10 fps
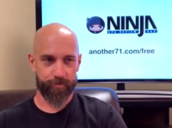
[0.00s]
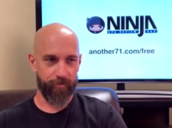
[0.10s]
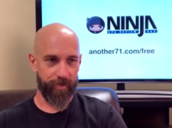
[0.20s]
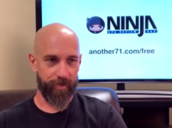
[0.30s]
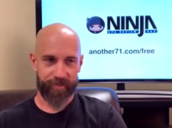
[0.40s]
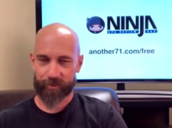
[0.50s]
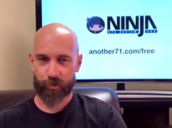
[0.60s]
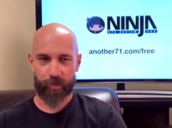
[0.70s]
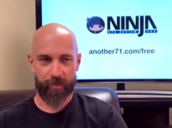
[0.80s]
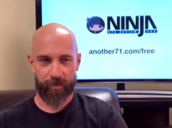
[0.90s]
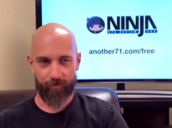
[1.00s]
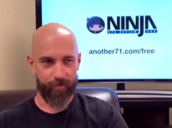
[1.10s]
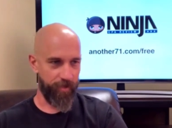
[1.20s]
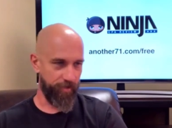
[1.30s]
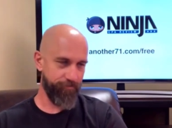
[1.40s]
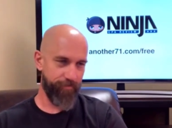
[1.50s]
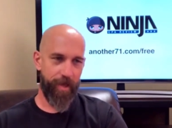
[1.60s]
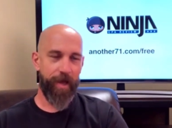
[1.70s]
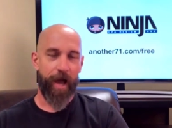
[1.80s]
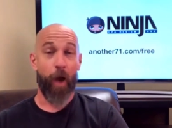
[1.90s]
of like scheduling and everything. And
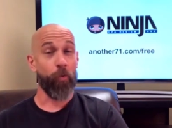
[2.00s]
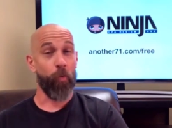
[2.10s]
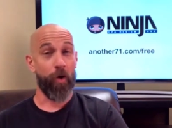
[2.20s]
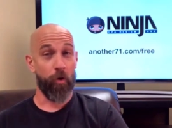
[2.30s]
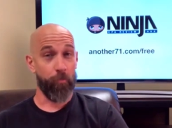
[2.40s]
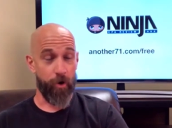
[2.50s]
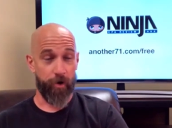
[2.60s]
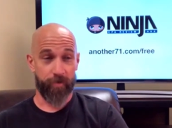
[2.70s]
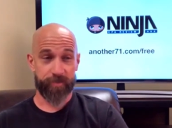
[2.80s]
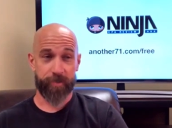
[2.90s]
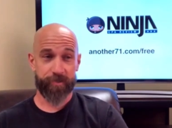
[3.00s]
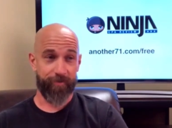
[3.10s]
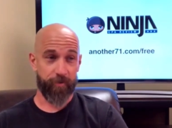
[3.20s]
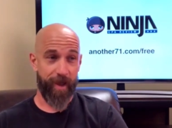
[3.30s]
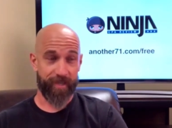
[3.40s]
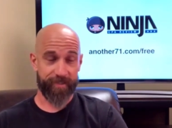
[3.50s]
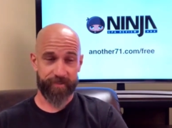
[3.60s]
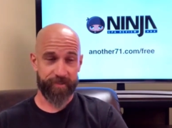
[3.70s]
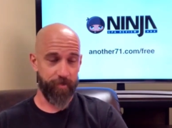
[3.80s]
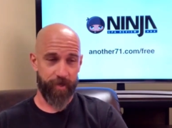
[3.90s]
I would want no part of it, especially after passing the
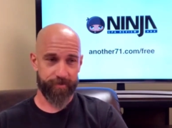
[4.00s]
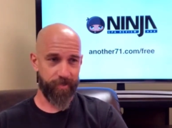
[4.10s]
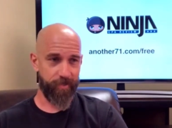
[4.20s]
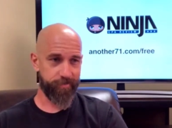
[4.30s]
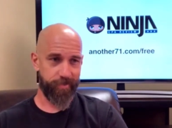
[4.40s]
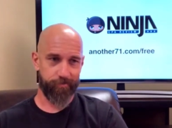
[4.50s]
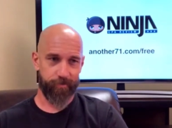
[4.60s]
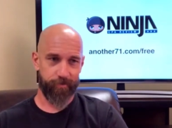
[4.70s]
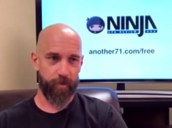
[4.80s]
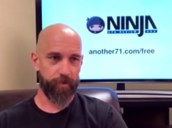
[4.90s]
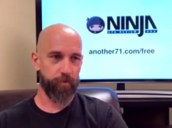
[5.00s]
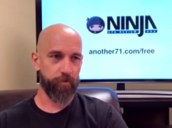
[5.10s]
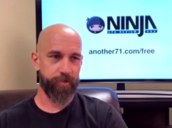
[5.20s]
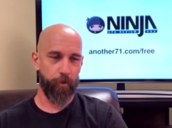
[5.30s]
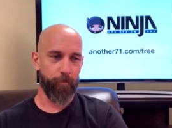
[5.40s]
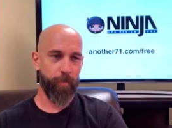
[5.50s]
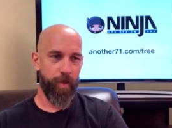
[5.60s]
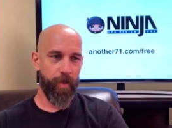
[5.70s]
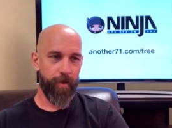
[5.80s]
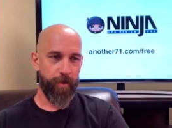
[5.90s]
CPA exams. Like, no, thank you. So,
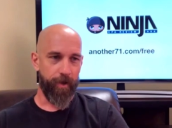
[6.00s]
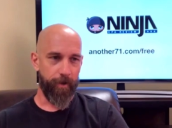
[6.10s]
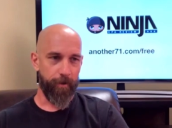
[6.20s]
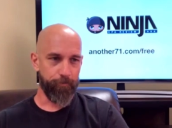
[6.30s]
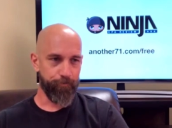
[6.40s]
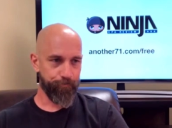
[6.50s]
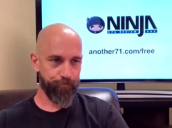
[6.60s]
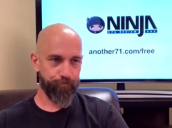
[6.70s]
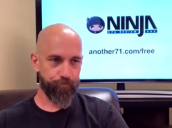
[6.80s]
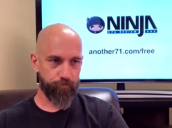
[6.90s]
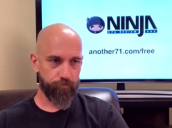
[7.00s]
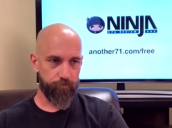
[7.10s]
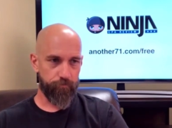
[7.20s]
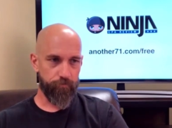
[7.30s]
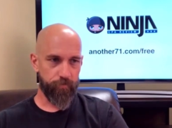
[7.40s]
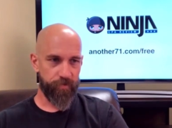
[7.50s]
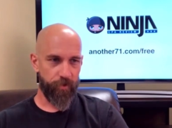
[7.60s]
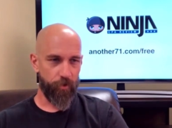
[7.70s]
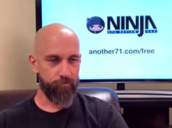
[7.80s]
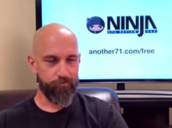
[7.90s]
um,
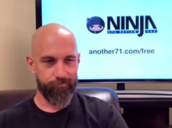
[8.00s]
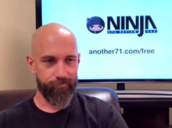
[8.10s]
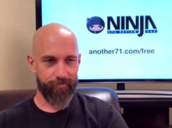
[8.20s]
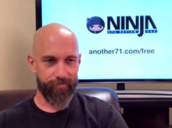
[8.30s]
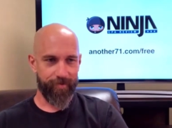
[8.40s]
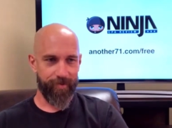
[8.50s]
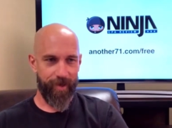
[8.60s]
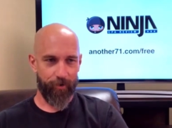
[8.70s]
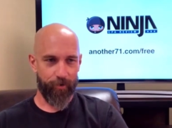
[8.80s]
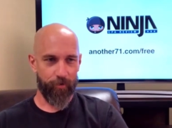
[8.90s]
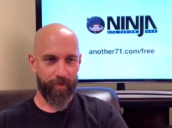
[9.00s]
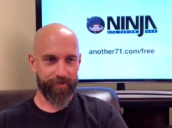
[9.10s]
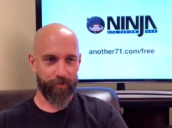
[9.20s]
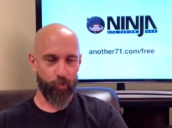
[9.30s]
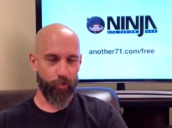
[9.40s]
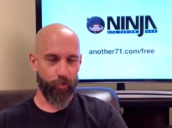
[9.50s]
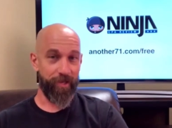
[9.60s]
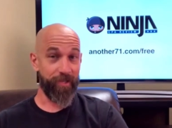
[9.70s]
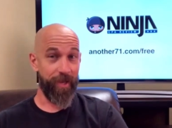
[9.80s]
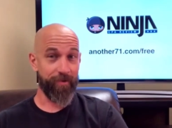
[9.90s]
so I don't know if that's a real
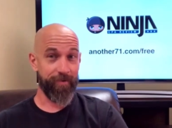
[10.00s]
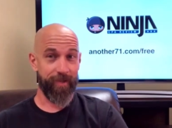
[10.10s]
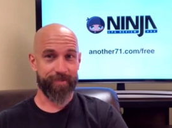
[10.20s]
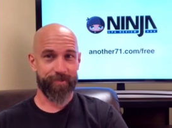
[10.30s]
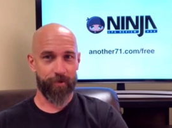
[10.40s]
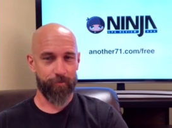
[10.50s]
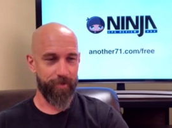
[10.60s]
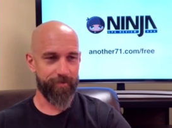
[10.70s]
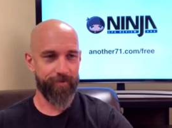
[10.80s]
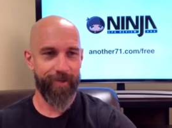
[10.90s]
enlightened answer, but